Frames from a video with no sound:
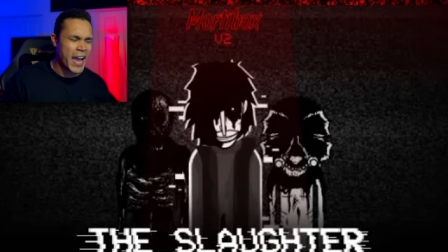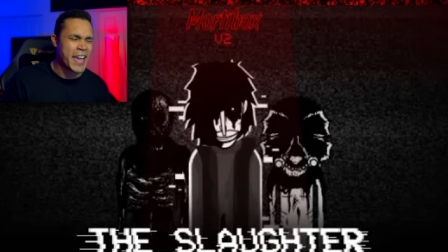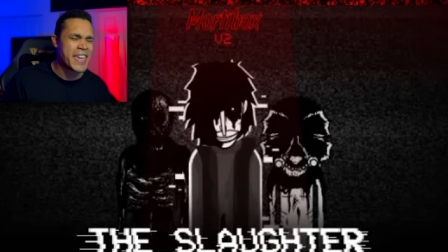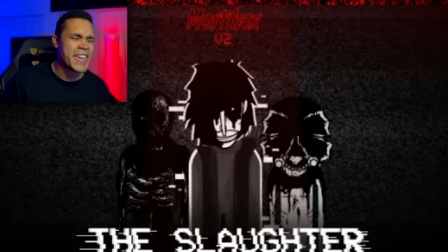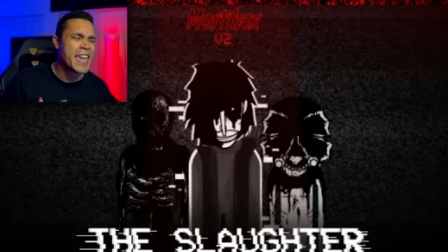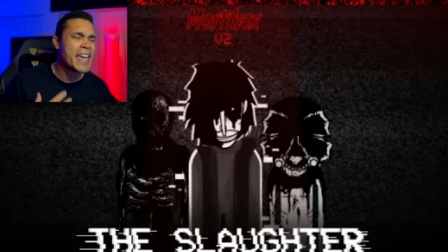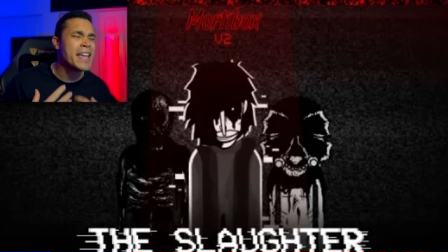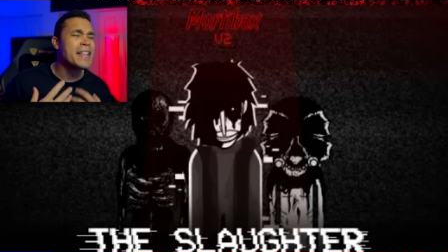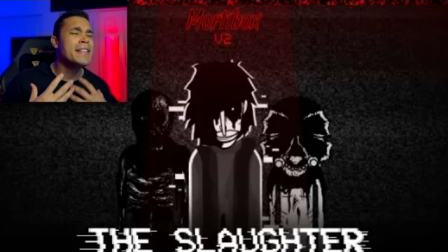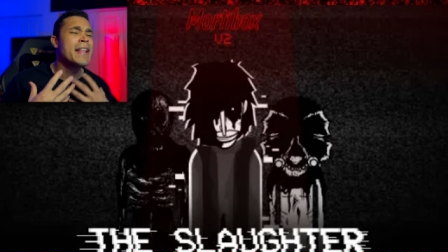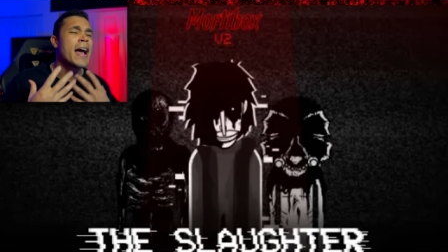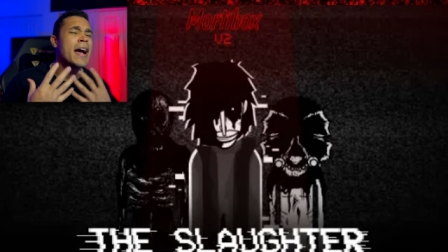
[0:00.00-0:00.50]
I
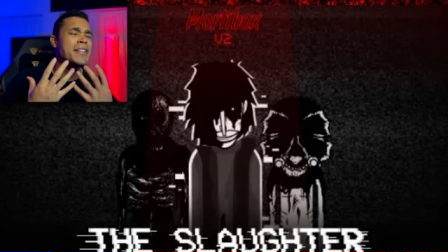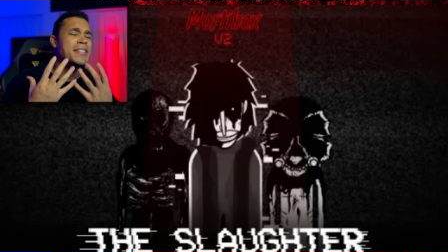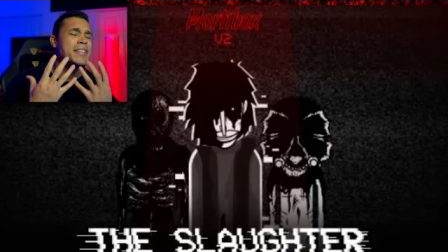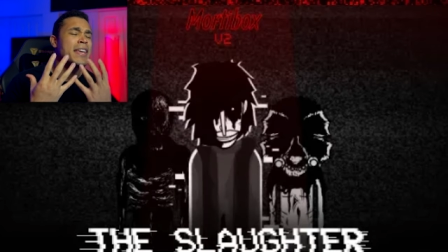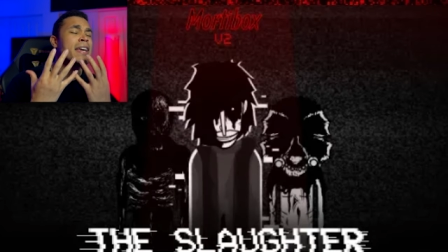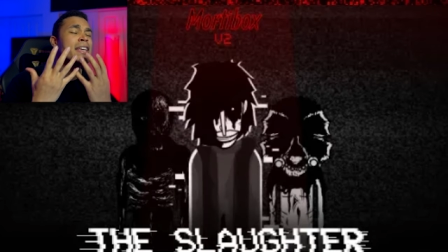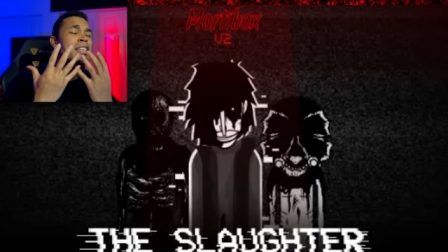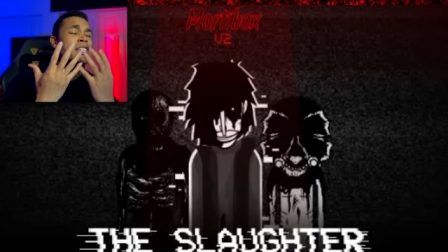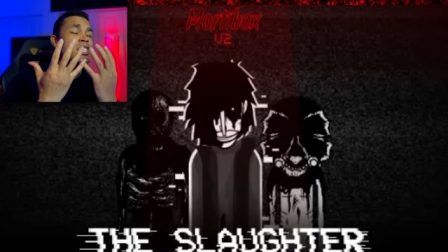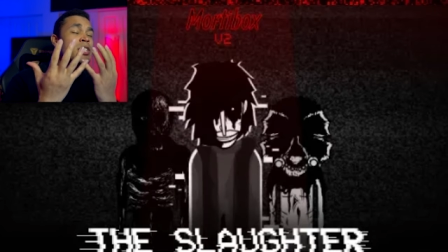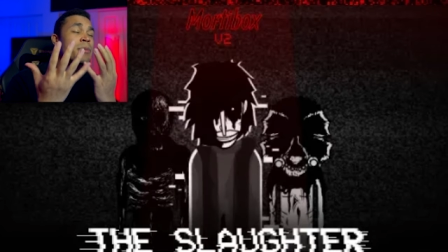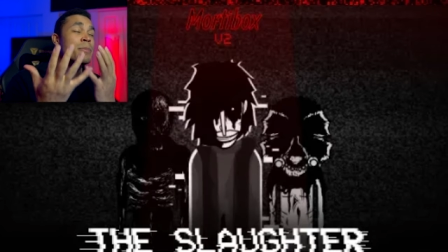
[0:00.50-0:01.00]
cannot
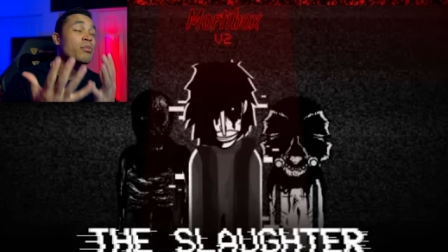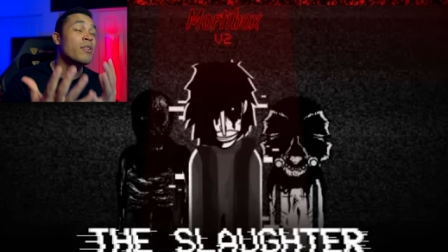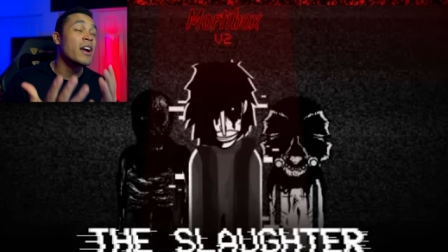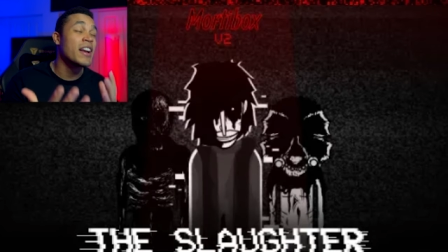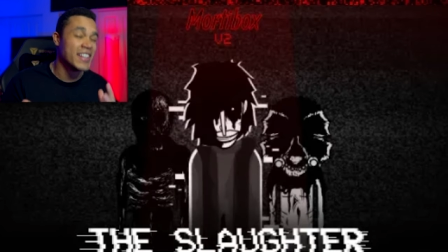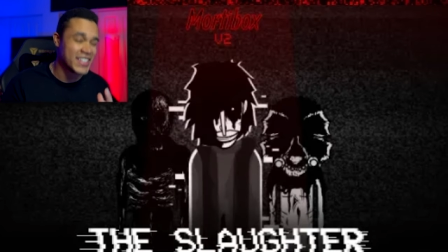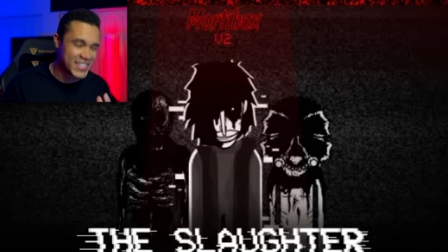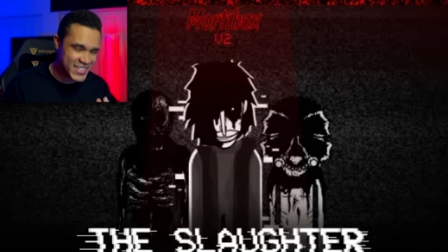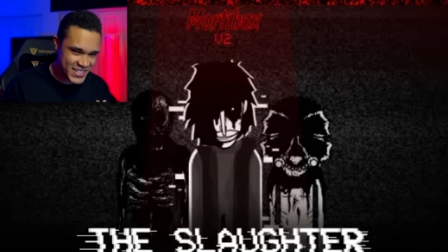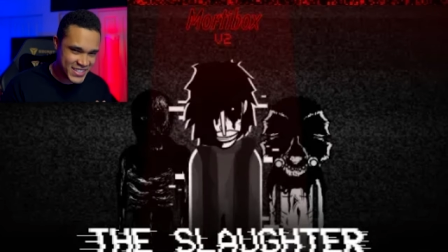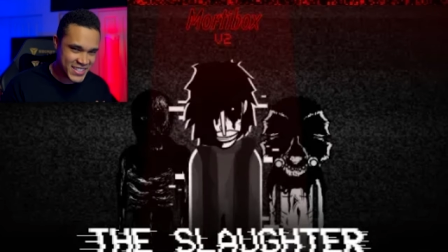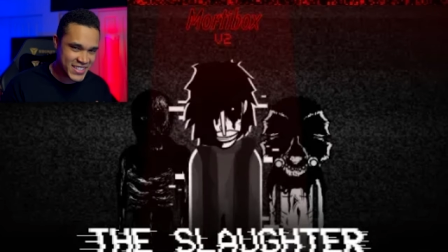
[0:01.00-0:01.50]

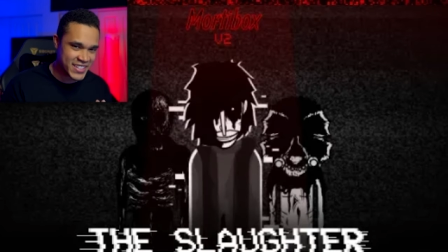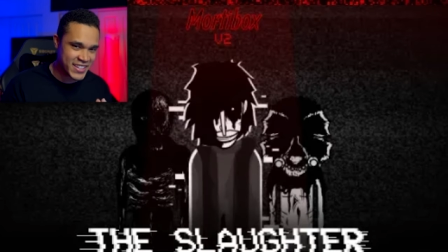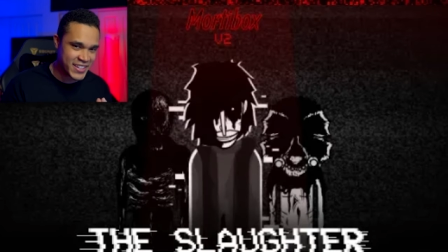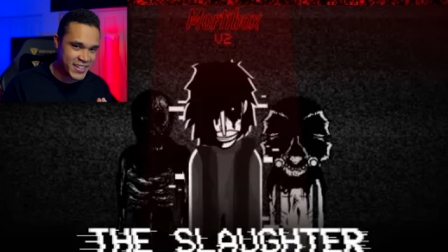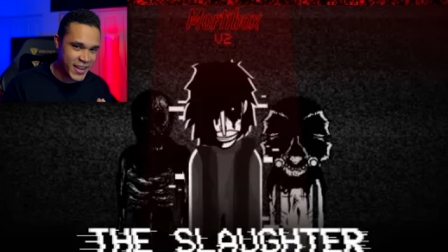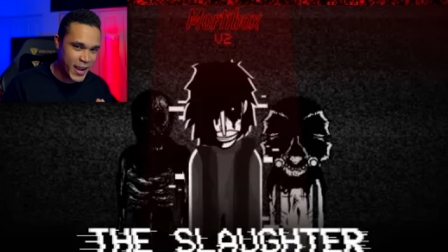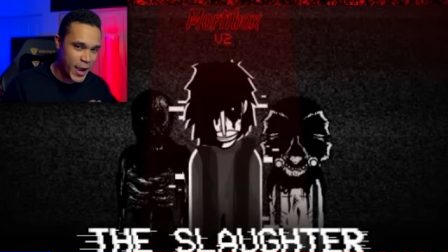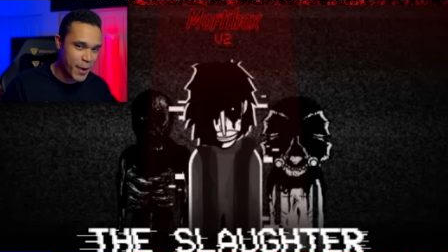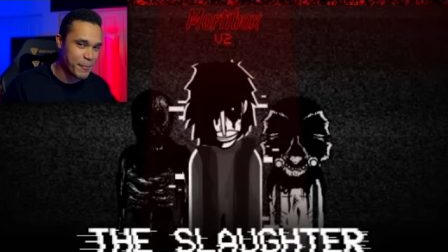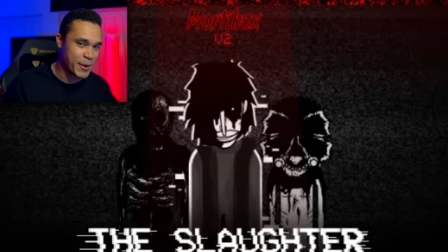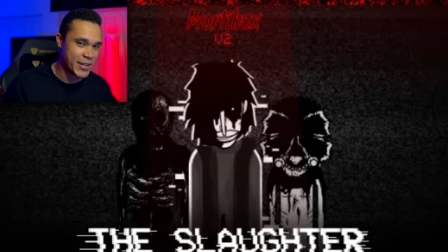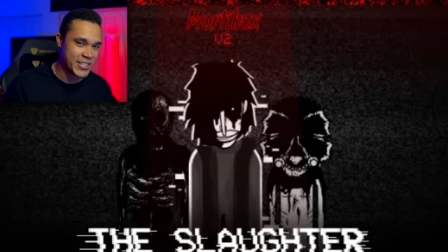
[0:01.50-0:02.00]
express
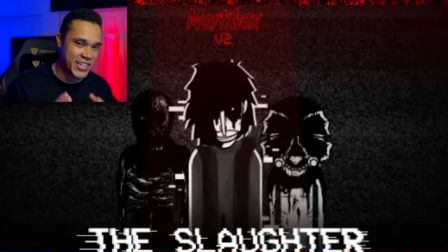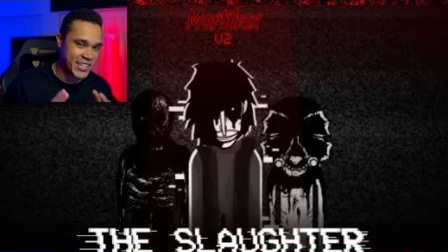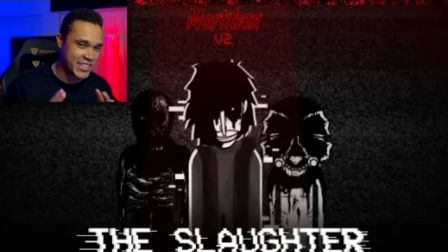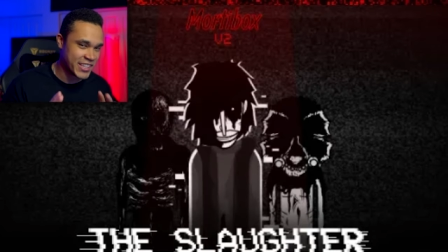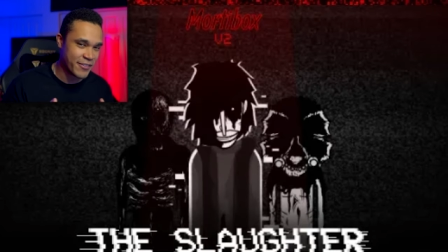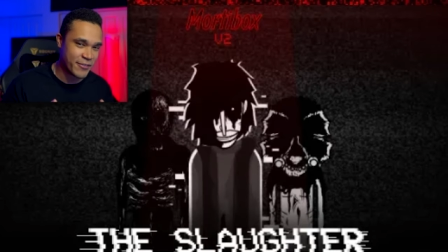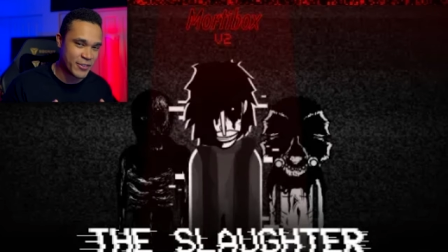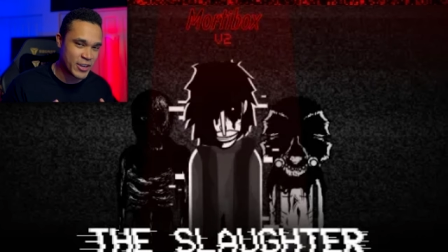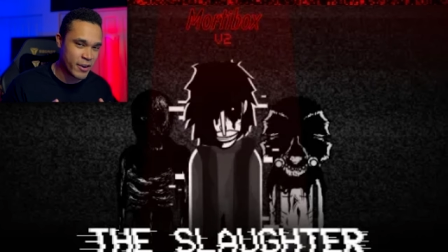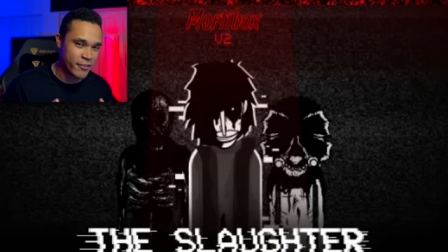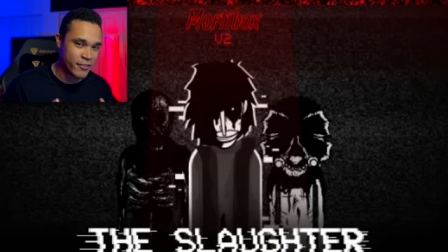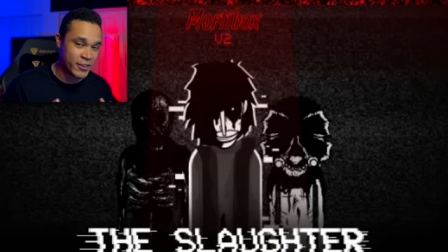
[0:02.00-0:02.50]
how much I
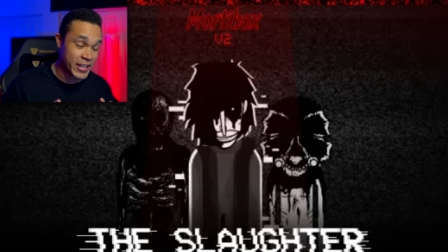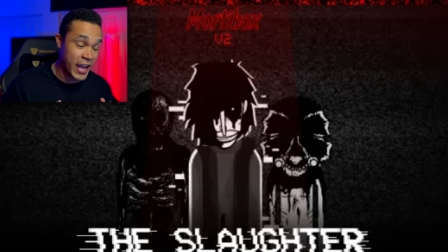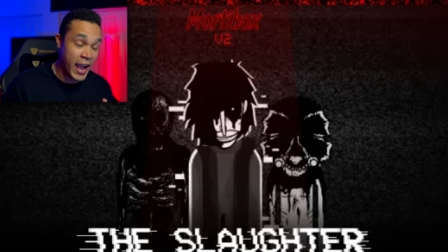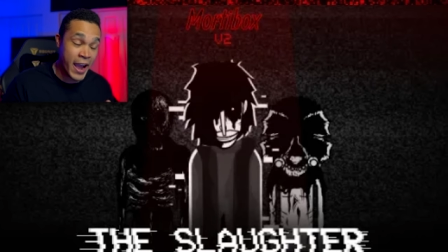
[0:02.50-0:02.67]
love covering.